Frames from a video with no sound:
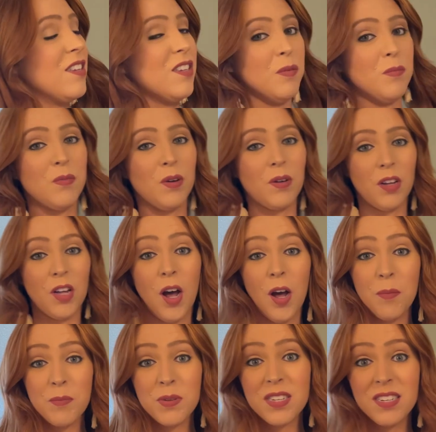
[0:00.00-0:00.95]
some
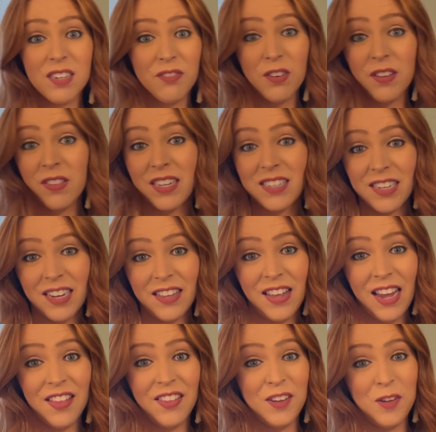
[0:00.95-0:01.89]
cups, different things like
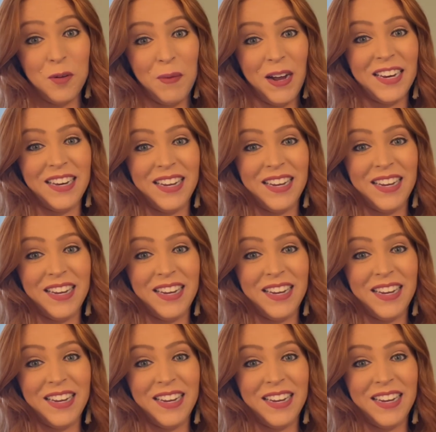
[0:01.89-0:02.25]
that that you might